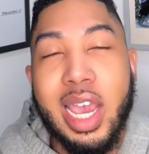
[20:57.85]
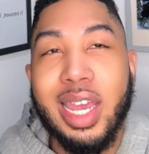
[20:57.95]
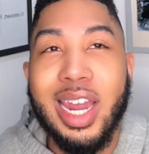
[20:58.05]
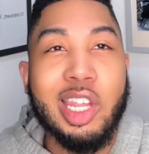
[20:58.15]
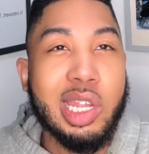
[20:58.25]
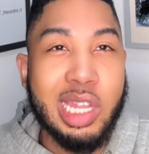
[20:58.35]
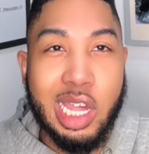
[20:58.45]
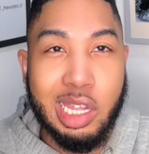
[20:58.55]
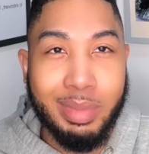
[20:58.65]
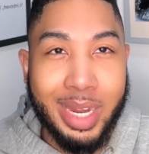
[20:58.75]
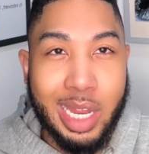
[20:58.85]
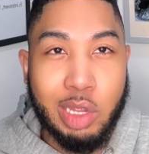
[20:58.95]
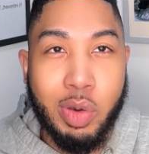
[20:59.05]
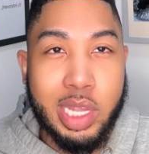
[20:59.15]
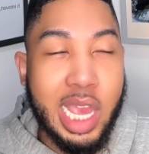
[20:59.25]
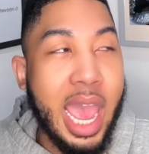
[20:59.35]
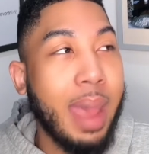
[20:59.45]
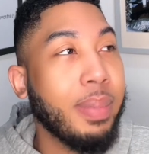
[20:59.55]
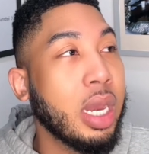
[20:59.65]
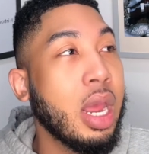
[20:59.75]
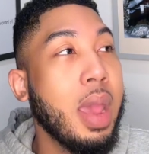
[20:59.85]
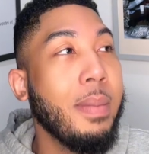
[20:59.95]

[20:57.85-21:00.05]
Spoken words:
and that's just not something that's going to happen.